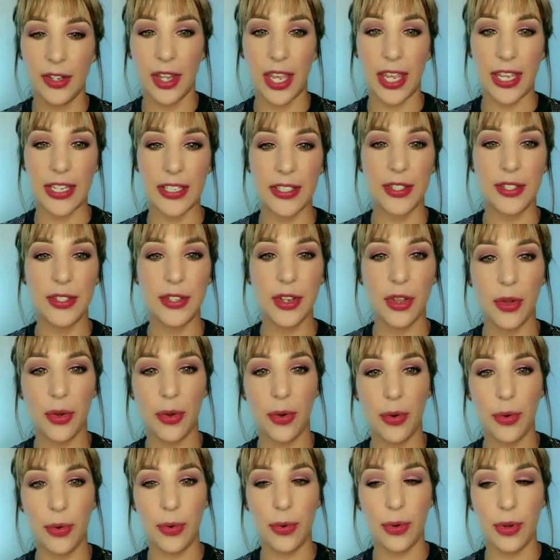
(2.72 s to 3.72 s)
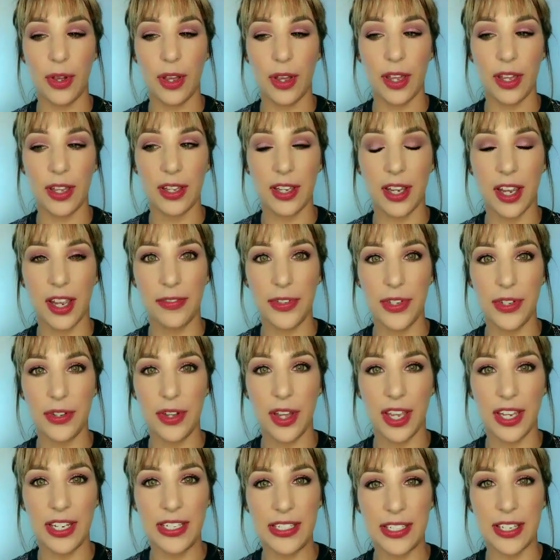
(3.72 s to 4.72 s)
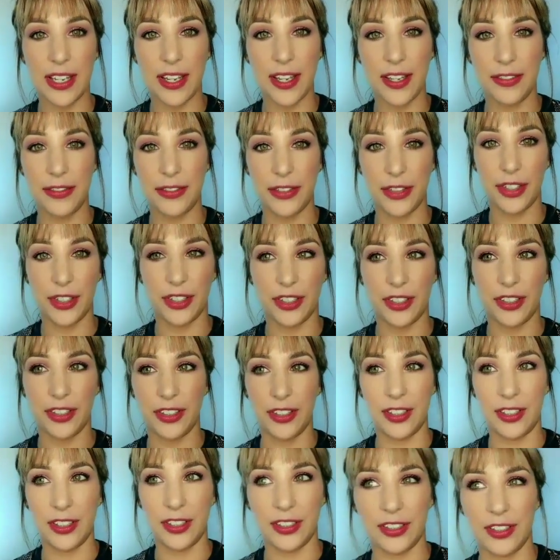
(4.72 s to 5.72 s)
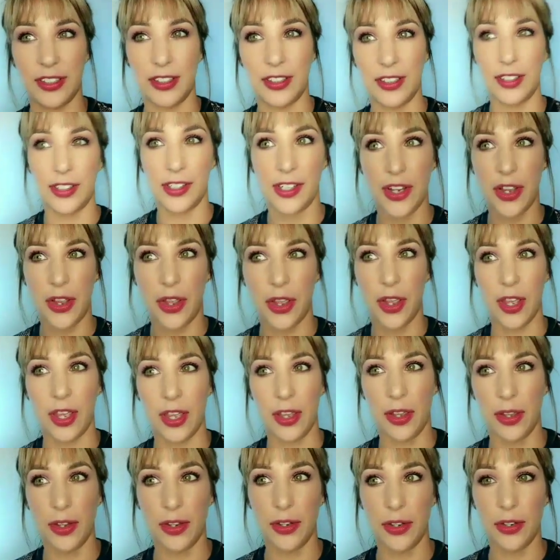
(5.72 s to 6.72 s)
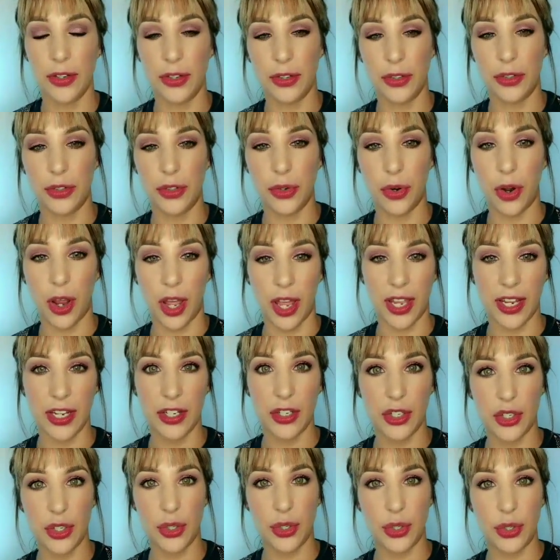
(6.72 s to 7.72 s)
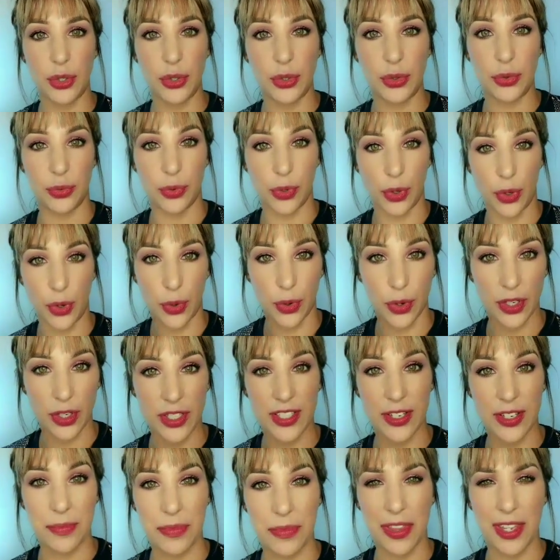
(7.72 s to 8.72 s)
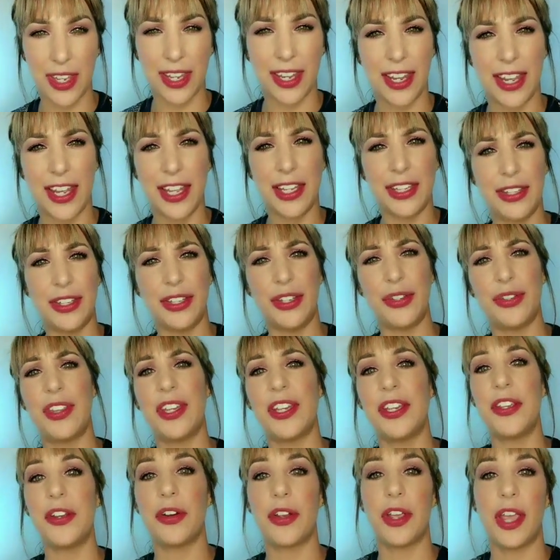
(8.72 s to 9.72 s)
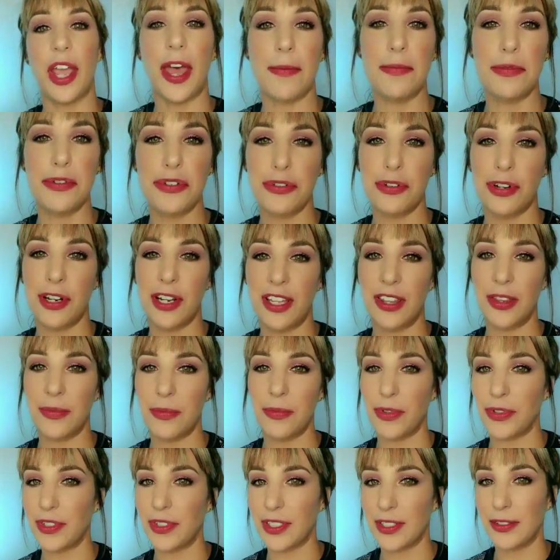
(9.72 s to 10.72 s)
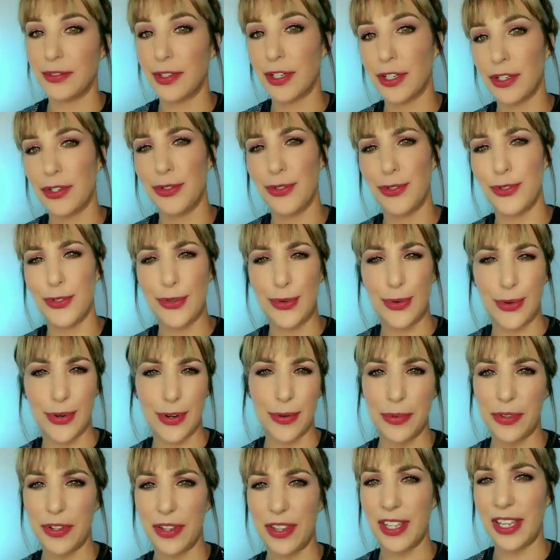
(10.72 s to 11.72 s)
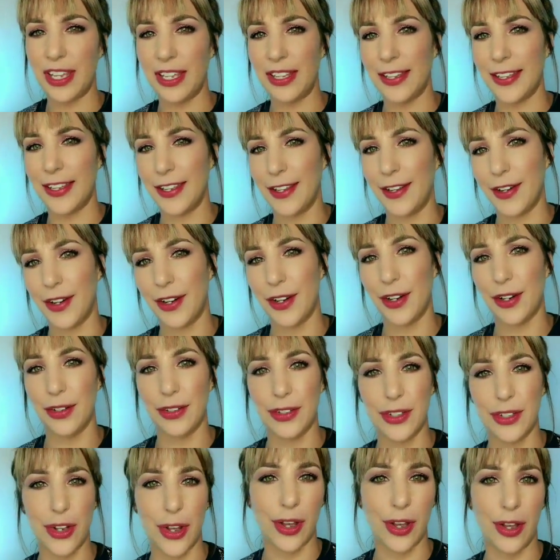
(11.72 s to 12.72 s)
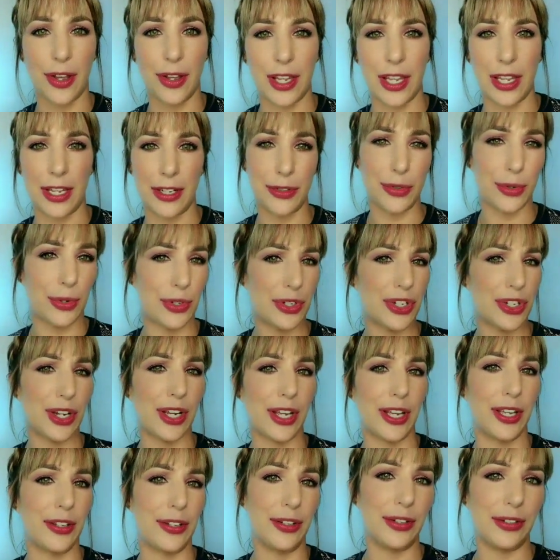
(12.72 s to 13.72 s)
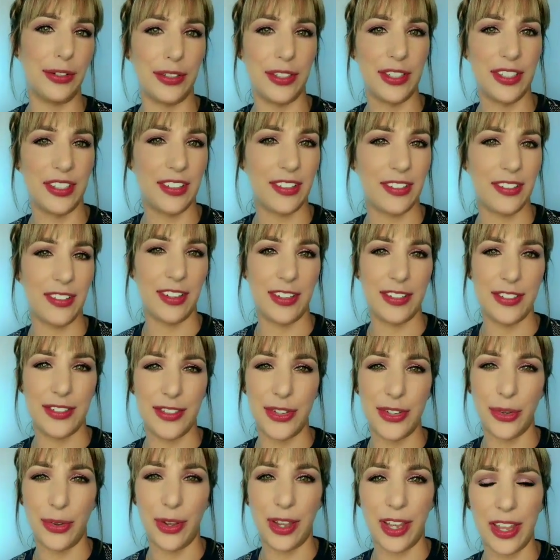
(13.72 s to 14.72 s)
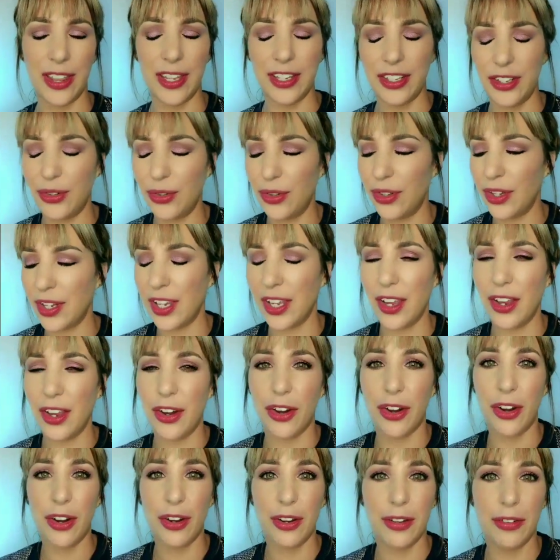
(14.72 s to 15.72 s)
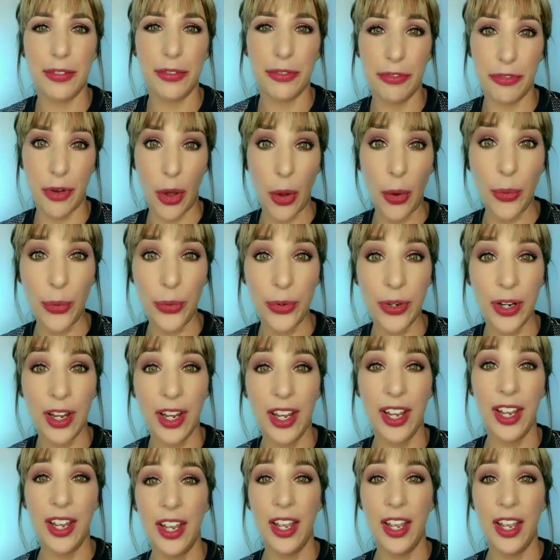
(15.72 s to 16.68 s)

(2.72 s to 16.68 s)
Okay, so have you guys ever tried to record something and you think you're capturing the most adorable thing that your dog and or child is doing, and then you look at your phone